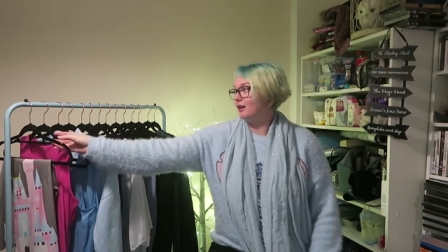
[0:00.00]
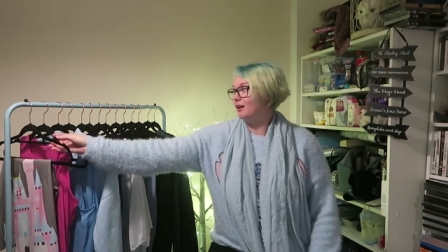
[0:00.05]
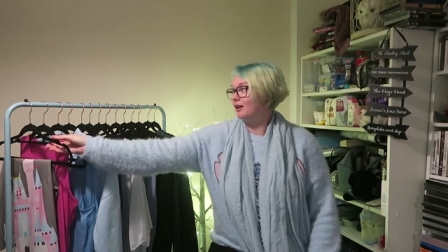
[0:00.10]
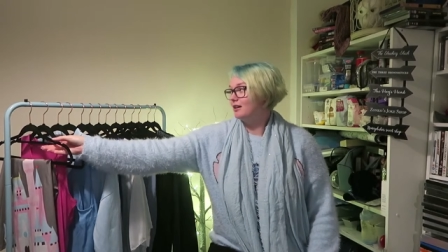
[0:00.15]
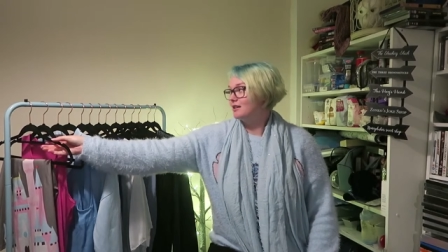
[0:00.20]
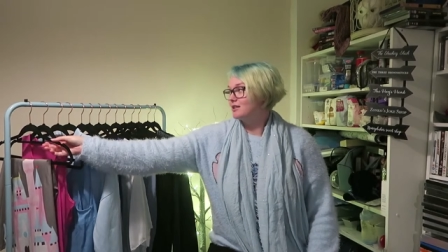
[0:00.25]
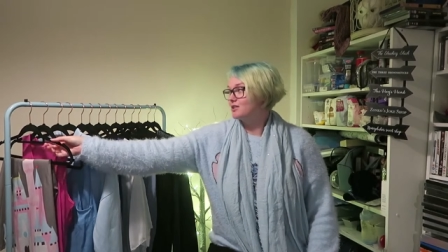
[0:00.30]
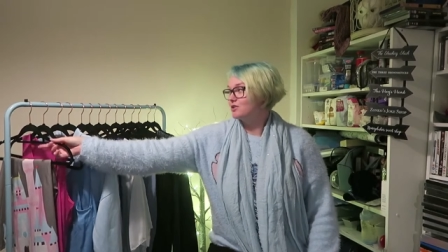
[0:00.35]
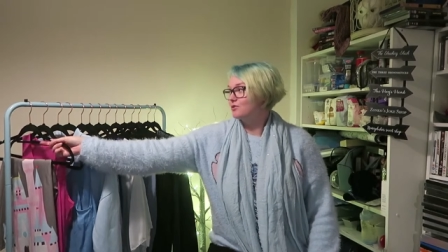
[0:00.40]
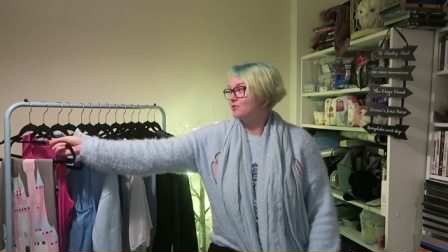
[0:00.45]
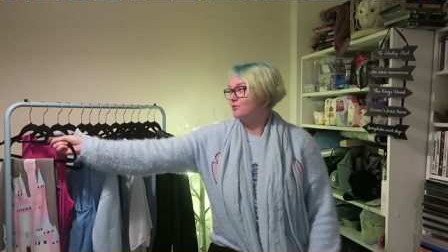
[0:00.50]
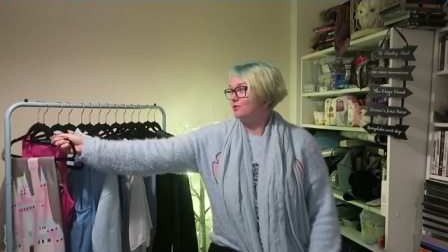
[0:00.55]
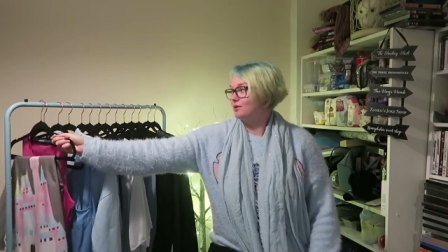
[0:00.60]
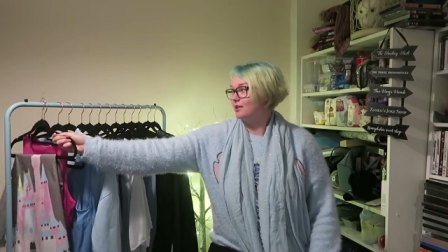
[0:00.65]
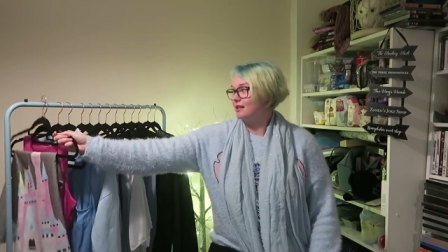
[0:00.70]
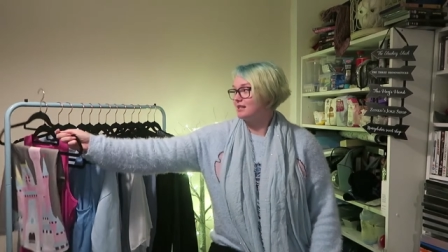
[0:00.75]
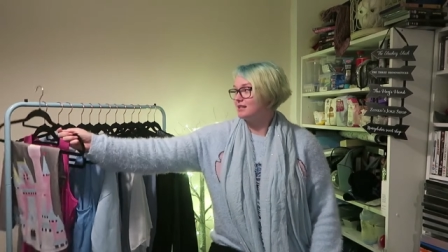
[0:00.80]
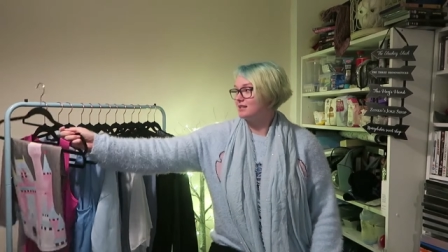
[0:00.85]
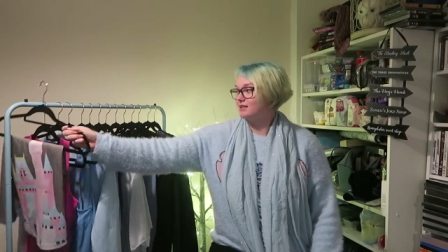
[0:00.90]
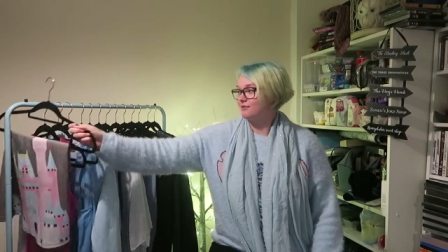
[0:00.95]
I saw
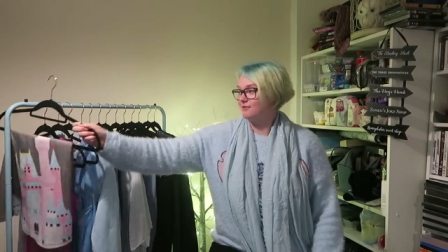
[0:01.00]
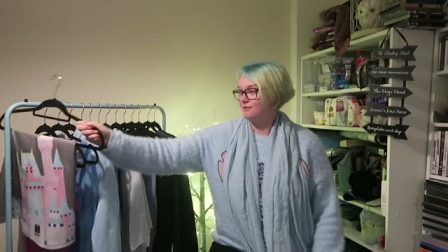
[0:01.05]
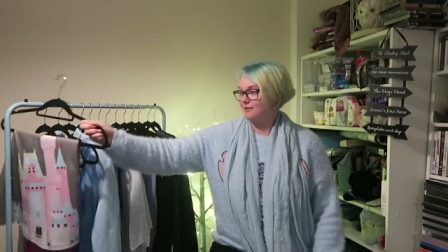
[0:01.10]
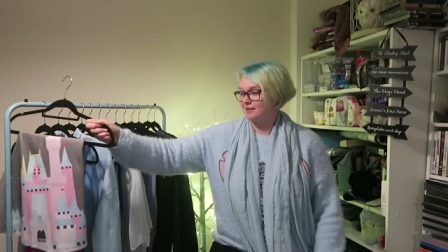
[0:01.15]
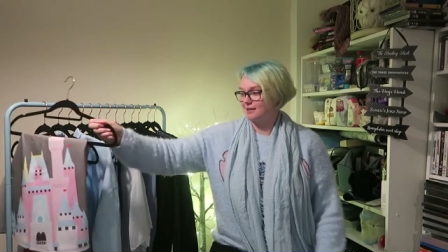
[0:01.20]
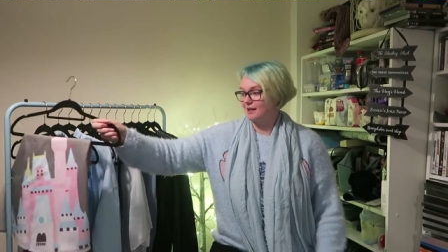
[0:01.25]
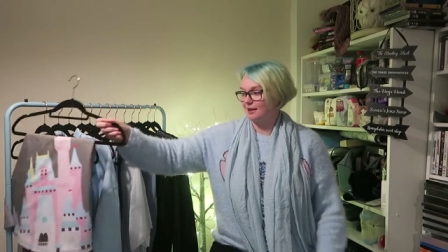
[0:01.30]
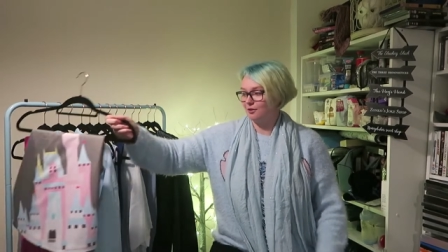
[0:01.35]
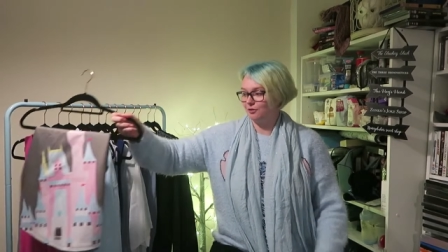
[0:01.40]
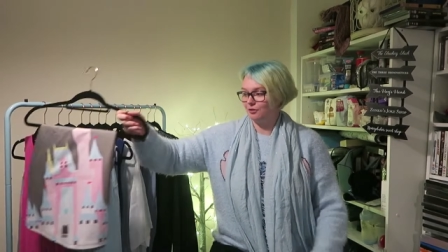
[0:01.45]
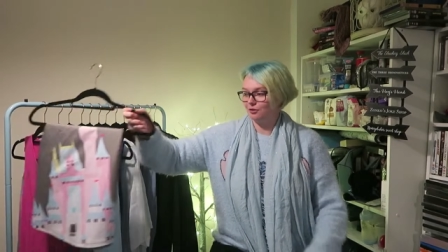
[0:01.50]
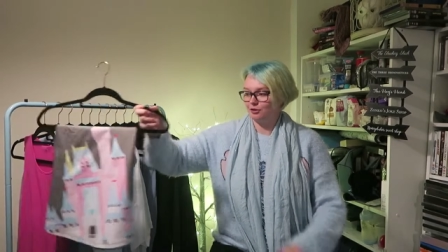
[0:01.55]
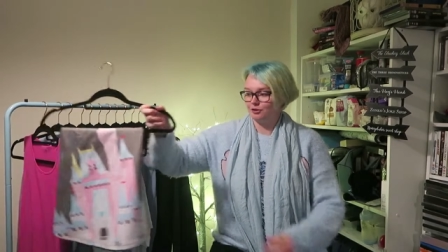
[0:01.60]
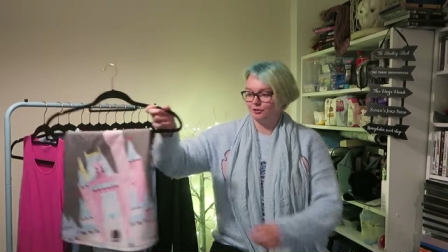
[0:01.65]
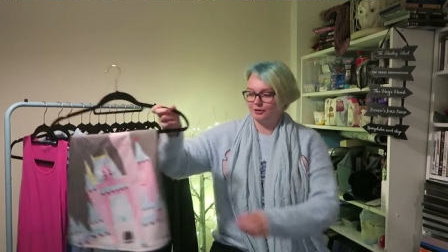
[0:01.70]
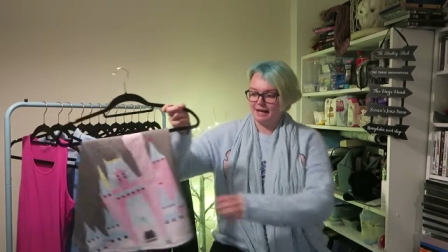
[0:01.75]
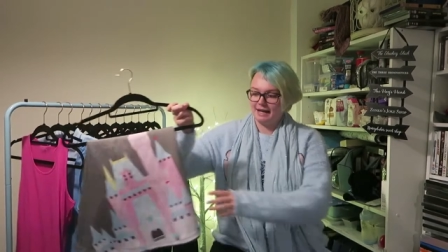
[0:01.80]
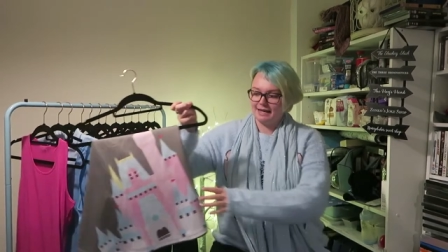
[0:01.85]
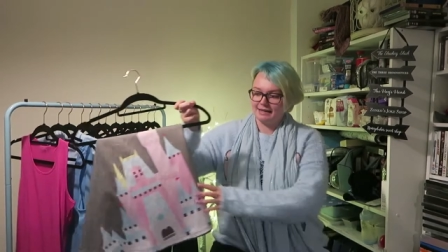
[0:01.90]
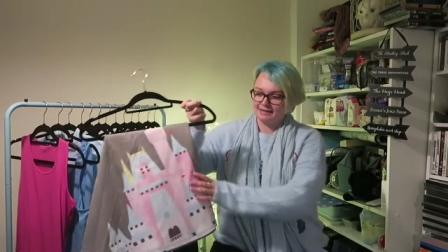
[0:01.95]
this for sale
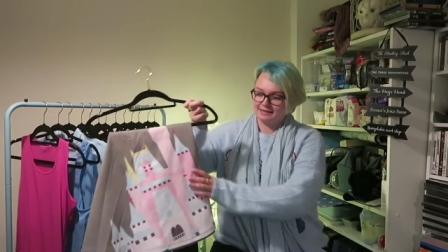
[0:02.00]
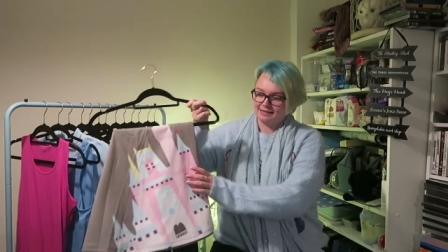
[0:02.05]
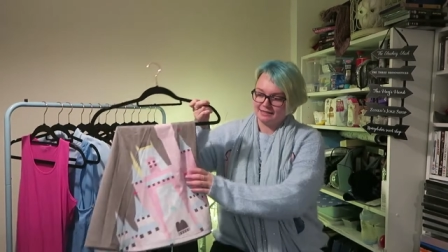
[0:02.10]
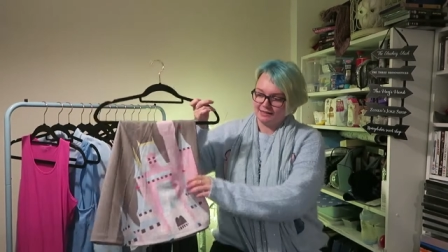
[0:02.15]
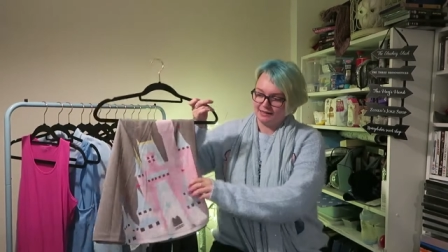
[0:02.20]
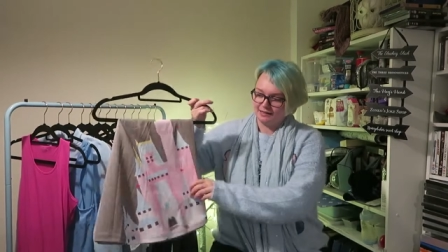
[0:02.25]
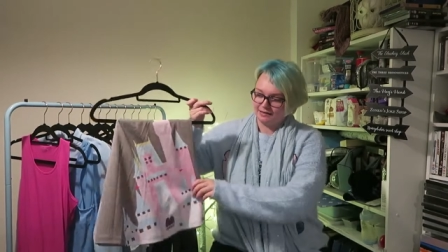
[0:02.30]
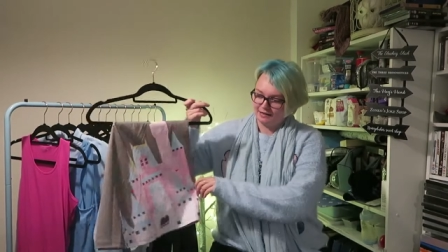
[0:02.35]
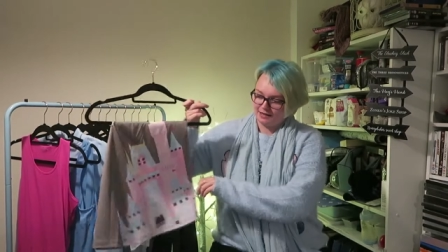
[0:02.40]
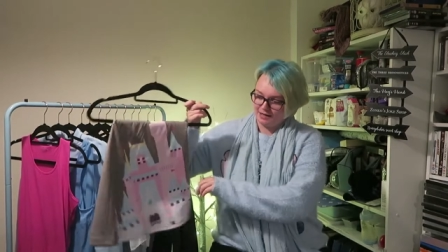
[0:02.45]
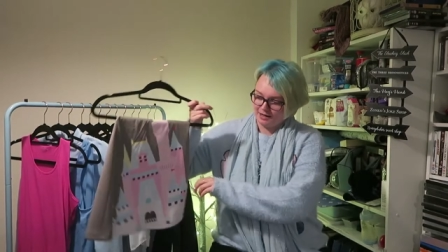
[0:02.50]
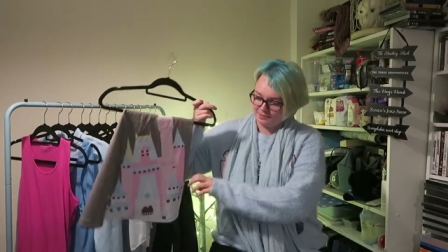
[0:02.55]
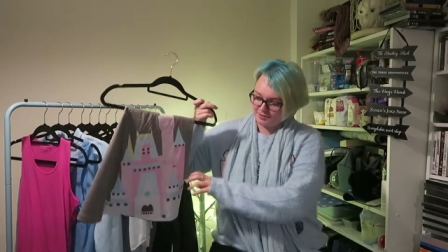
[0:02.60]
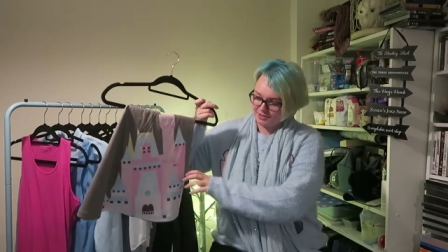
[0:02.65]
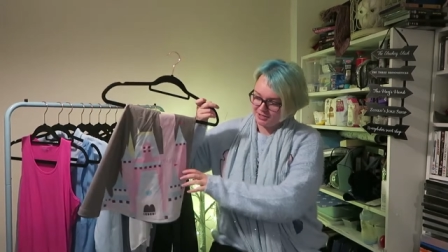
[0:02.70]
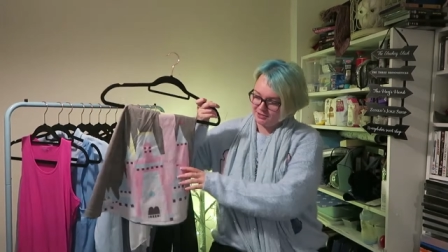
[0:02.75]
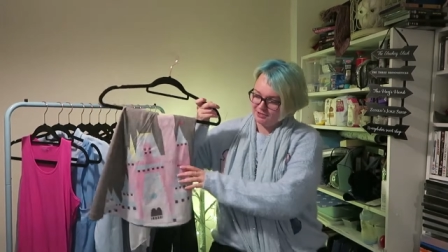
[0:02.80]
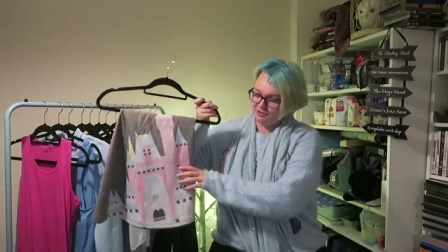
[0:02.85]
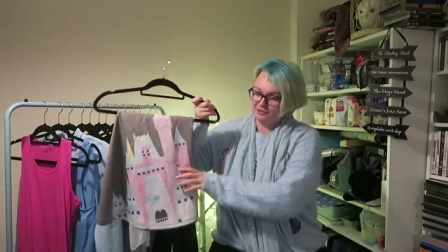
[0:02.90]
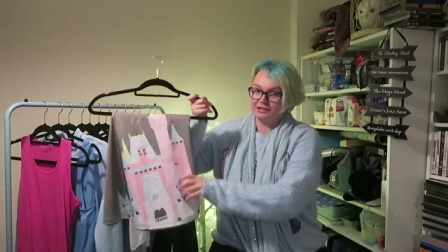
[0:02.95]
on Etsy and I
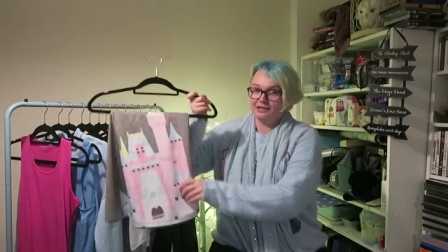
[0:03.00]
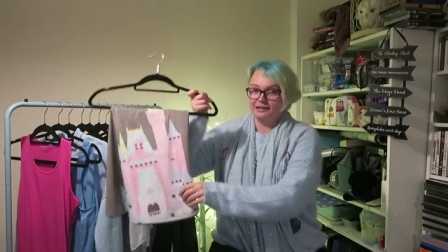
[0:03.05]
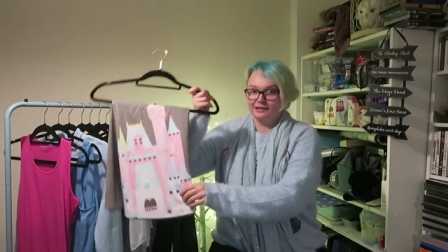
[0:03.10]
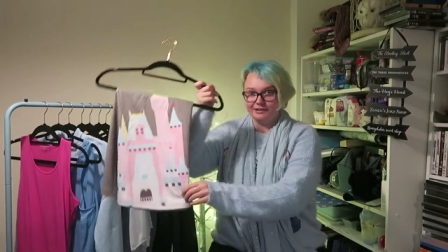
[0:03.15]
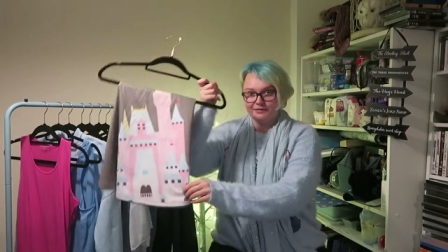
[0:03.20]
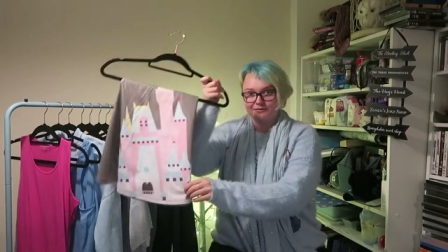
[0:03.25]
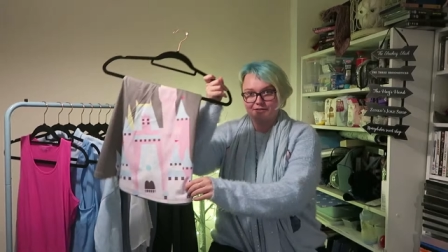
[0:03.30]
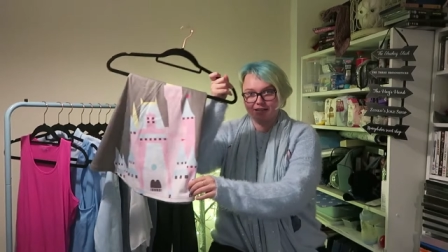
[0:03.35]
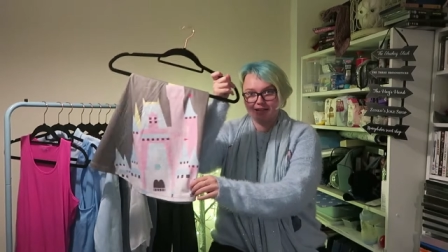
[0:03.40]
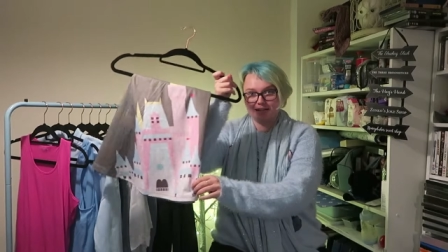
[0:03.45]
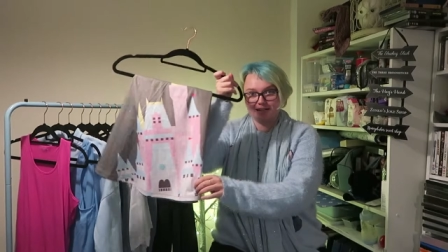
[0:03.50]
absolutely love it.